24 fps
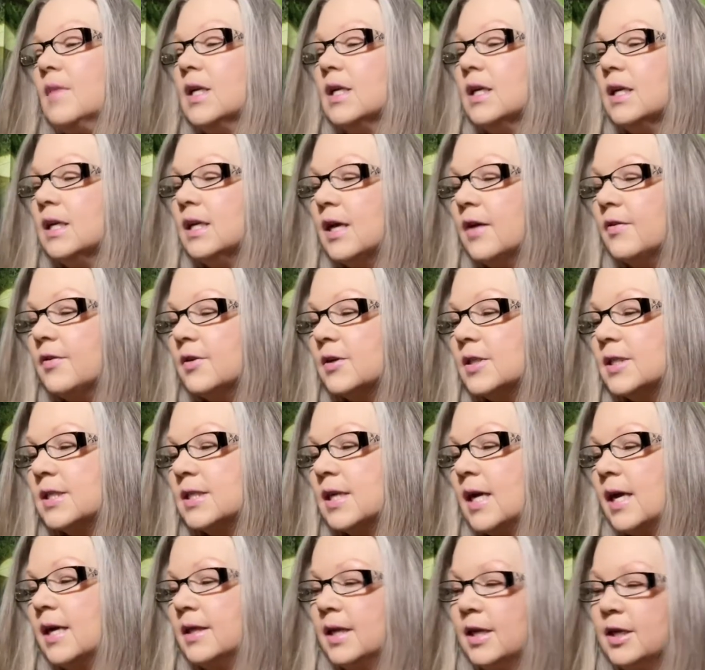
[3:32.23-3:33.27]
another
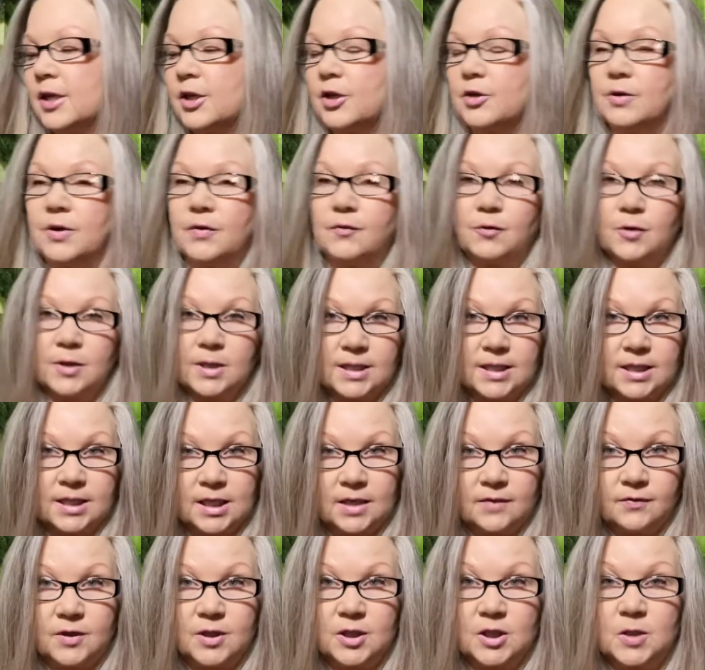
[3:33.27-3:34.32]
sign that you have
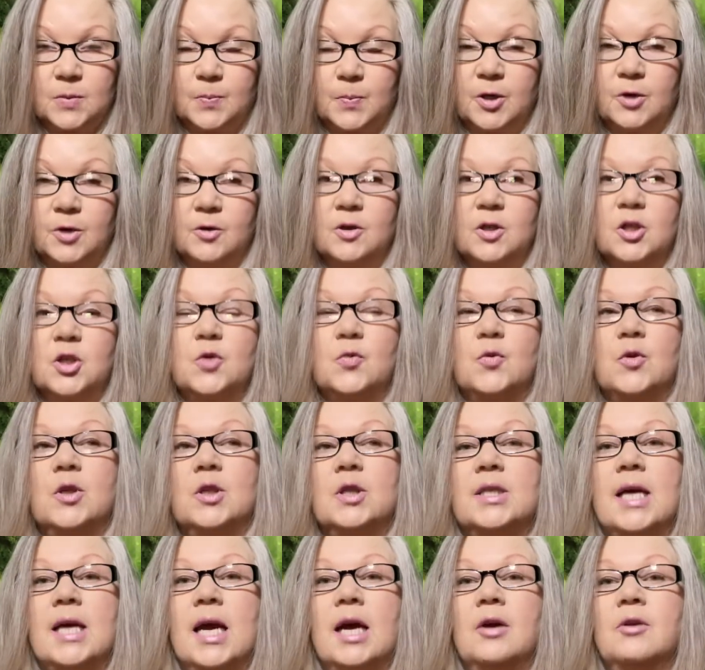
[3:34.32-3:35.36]
received a
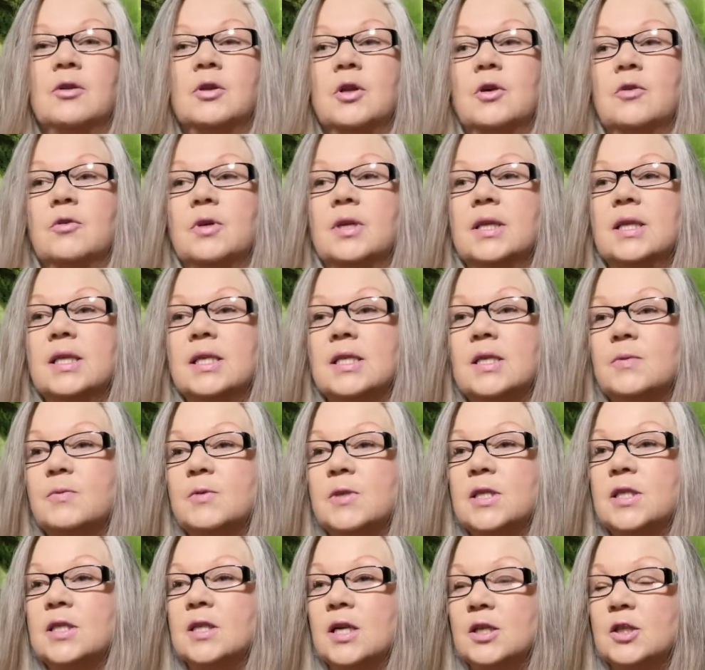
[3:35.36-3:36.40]
spiritual download, and this
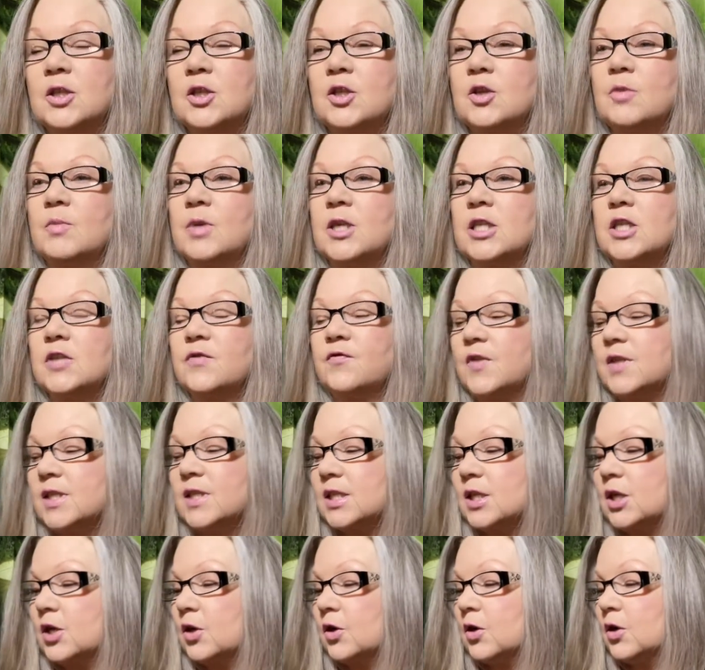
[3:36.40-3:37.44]
one's not so much
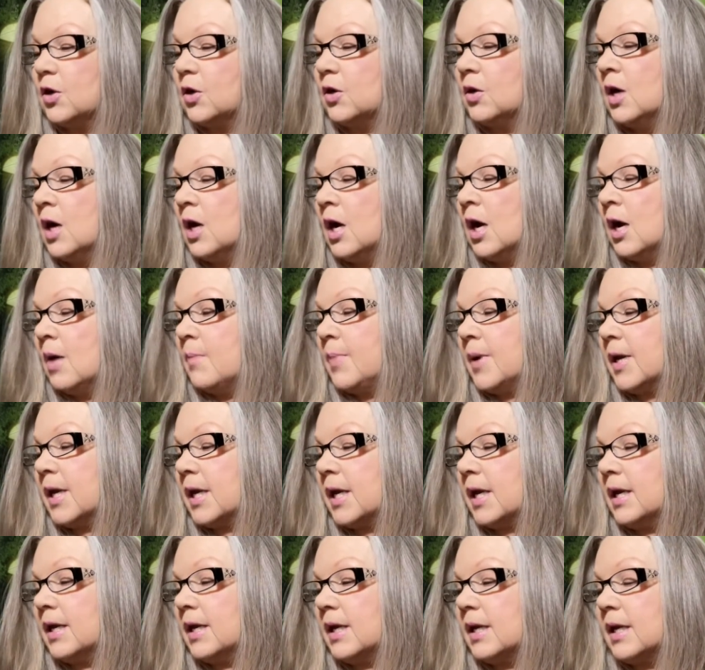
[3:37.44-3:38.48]
physical, but
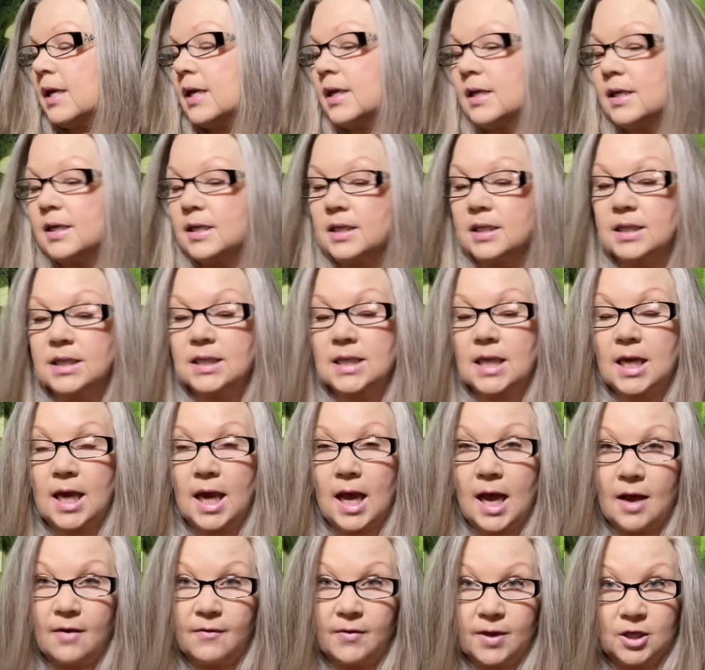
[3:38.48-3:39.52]
it is like
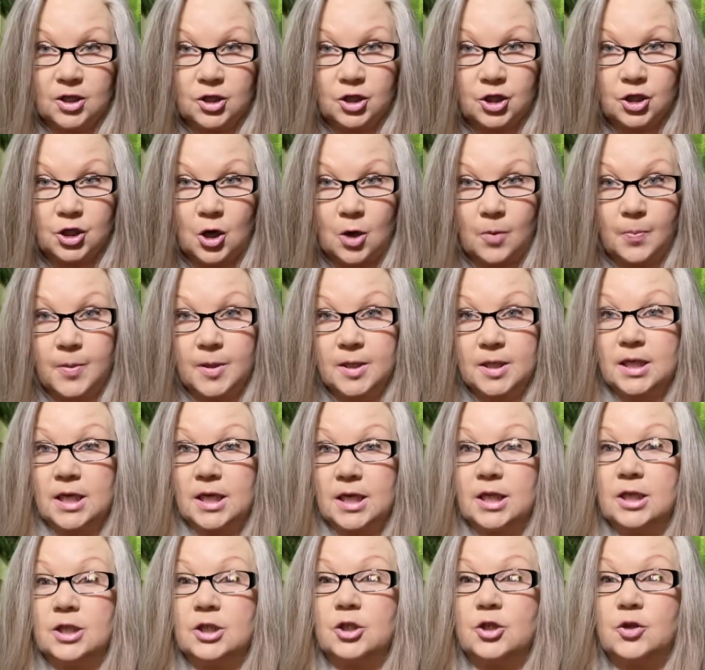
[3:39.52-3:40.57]
having a sharpened
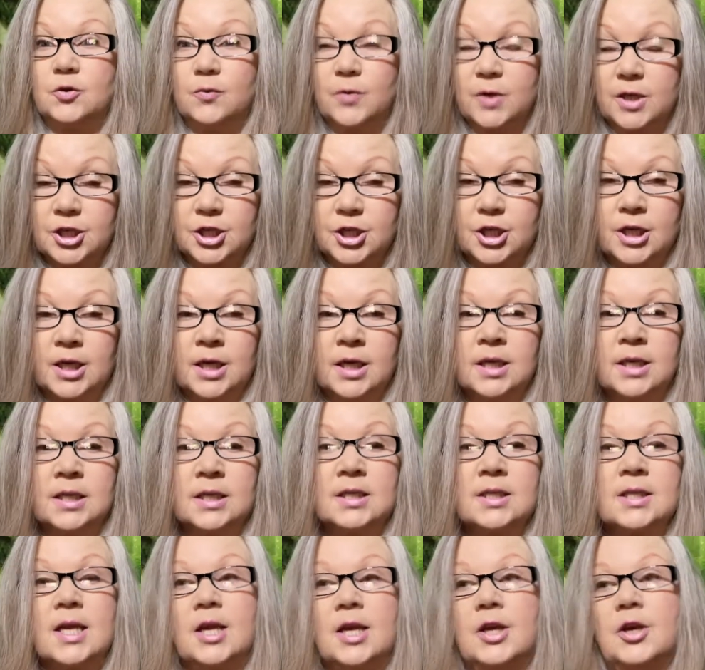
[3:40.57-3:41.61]
intuition.
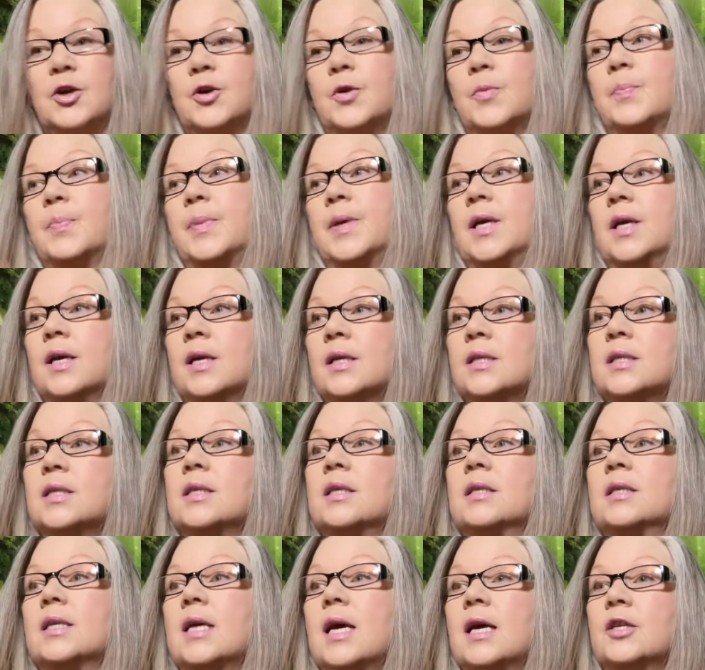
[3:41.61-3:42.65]
It's like your BS
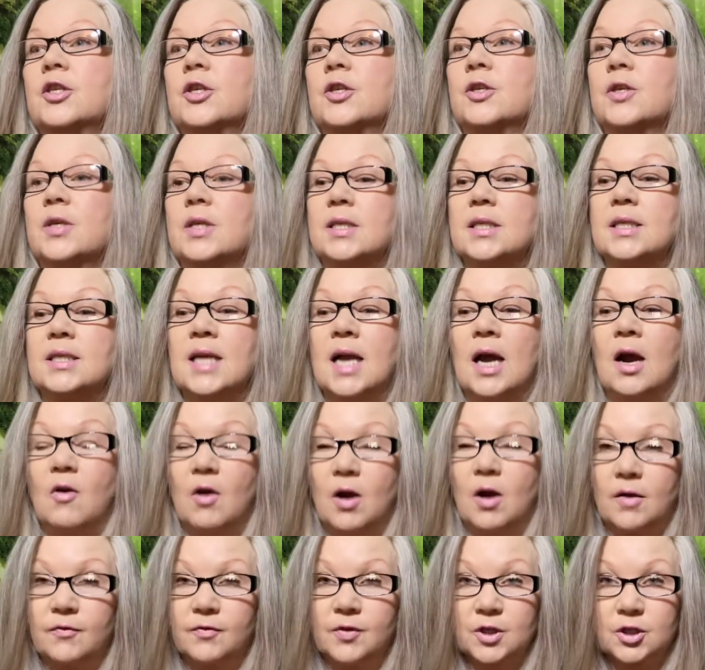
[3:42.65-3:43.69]
detector is now
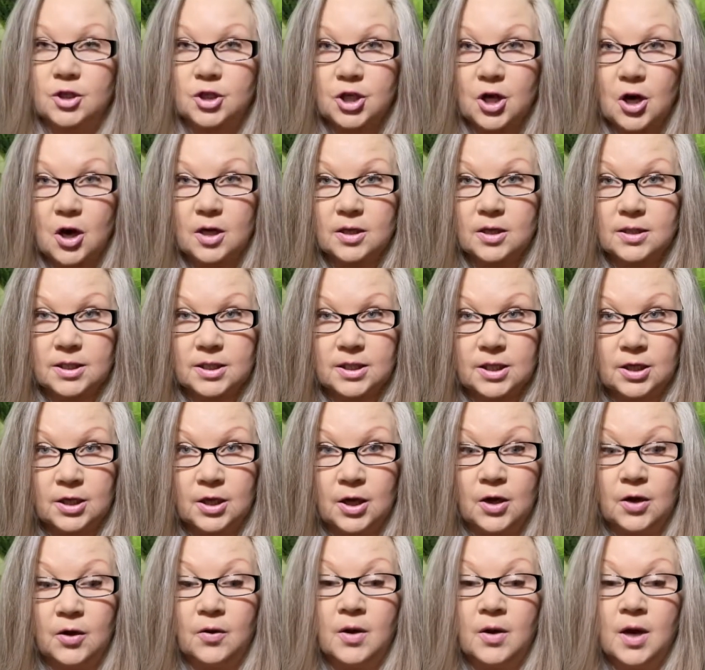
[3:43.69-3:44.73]
off the charts, you
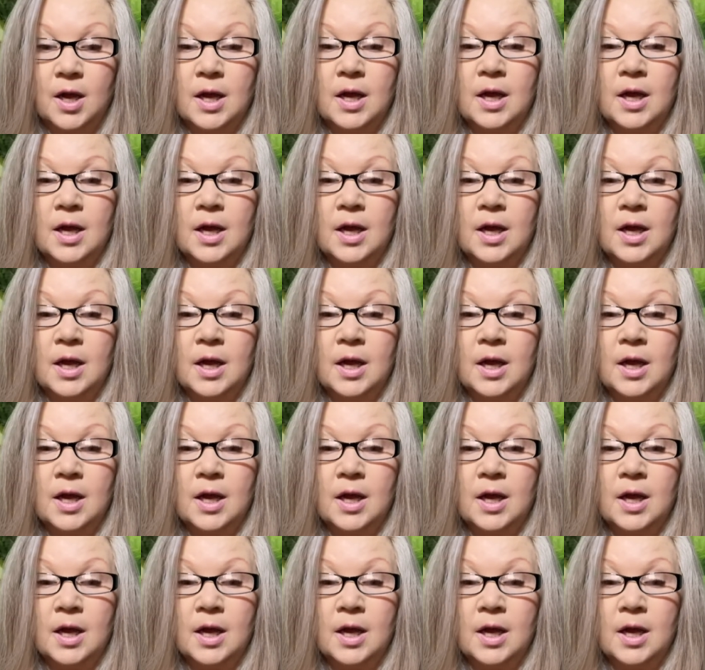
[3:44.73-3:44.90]
know.